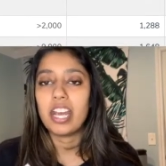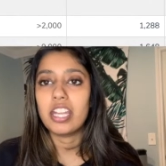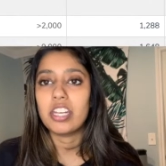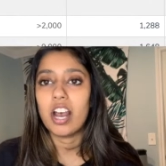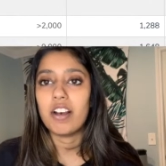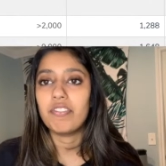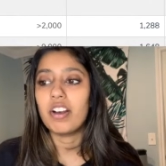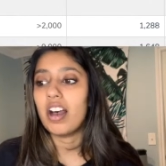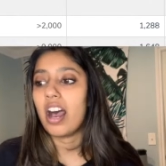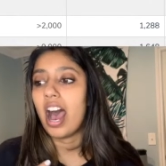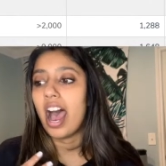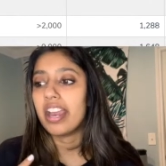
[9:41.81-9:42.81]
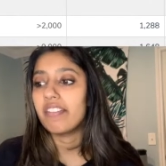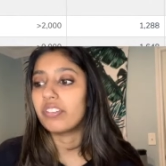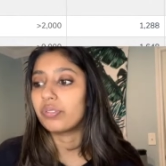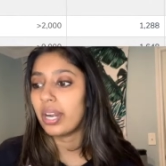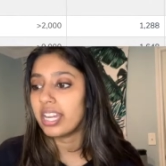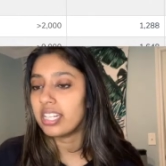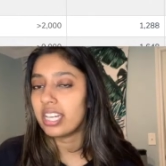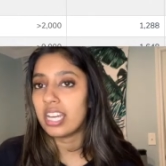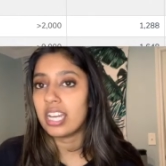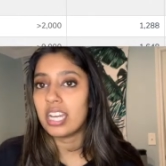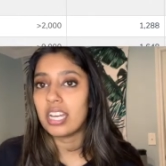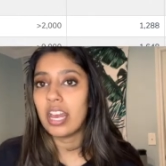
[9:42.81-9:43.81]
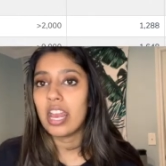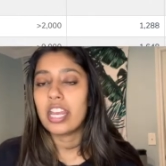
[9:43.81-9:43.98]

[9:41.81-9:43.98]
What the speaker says: enough high of a ranking,